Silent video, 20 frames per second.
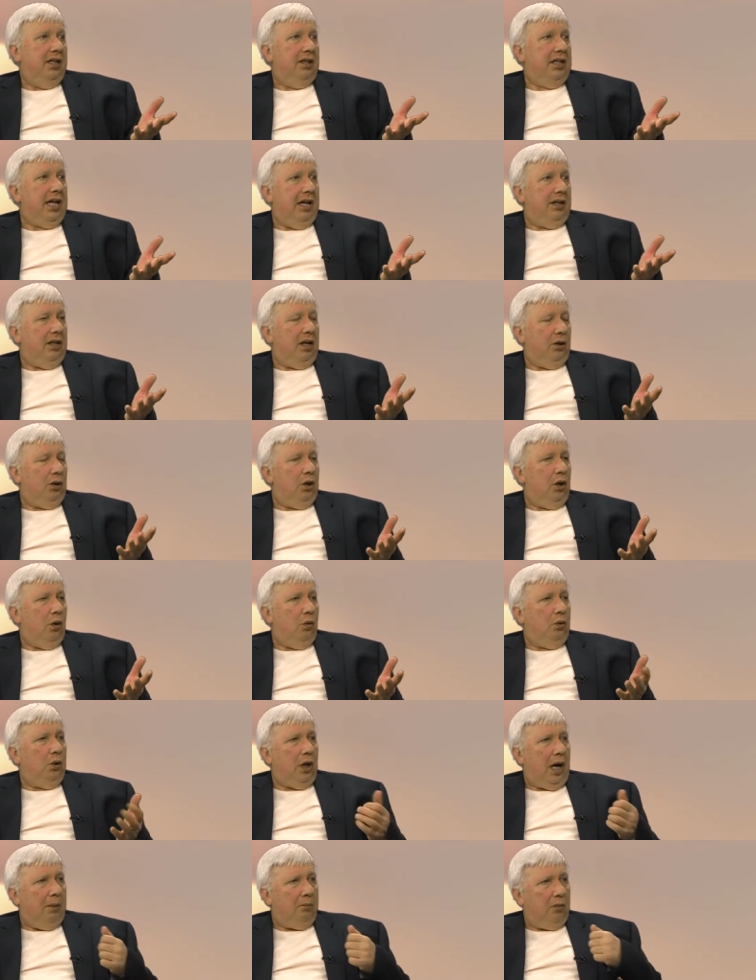That, you
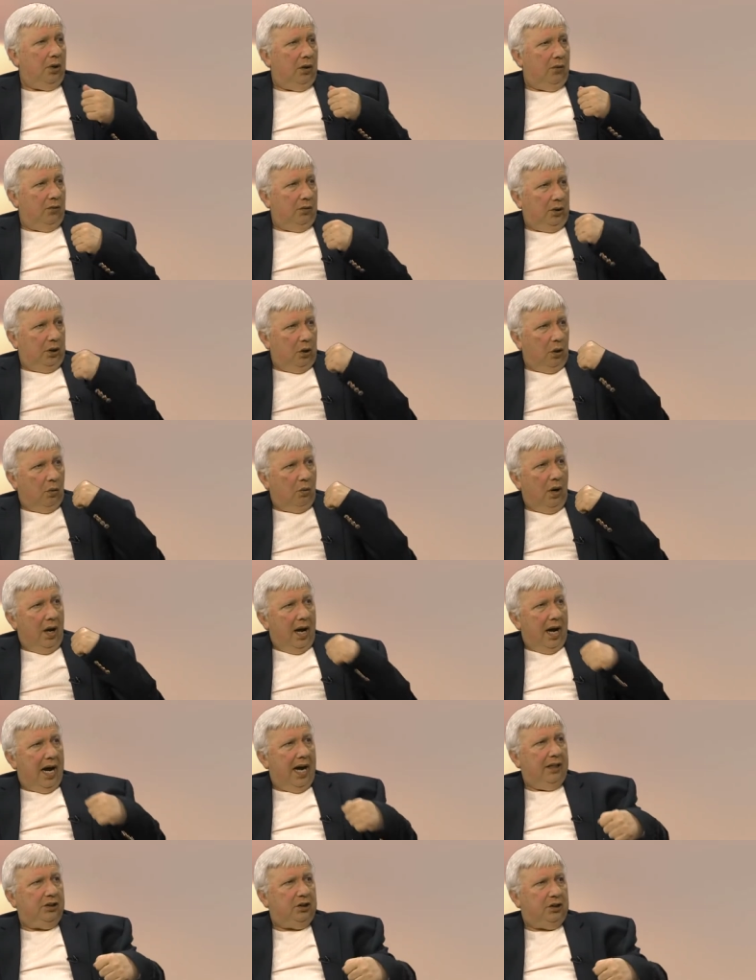know, I'm going to, you know,
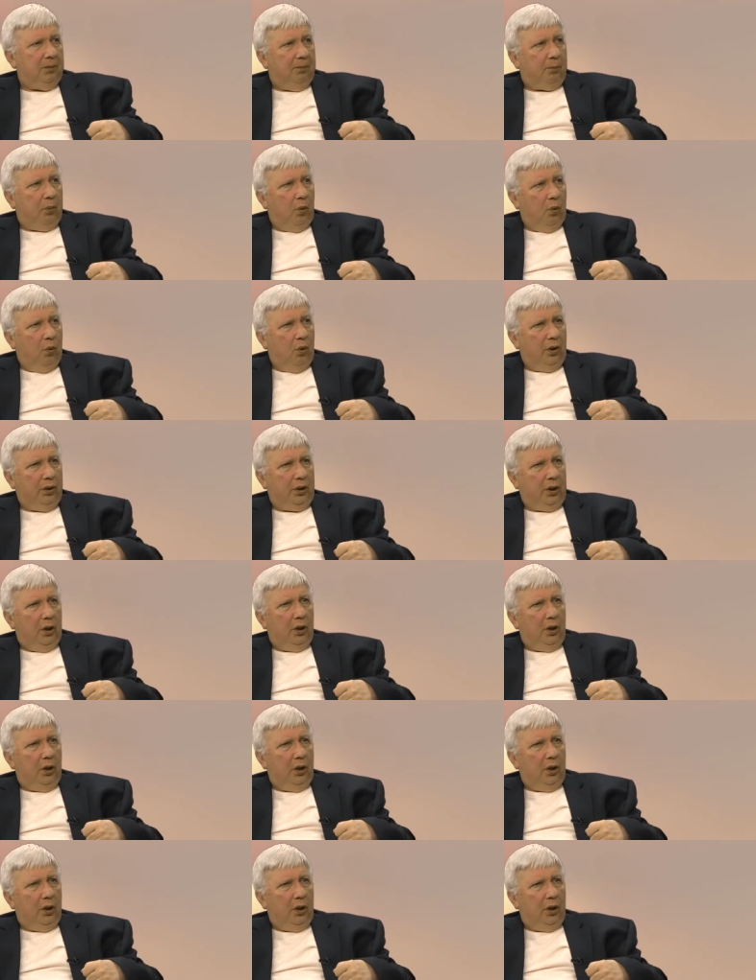I support,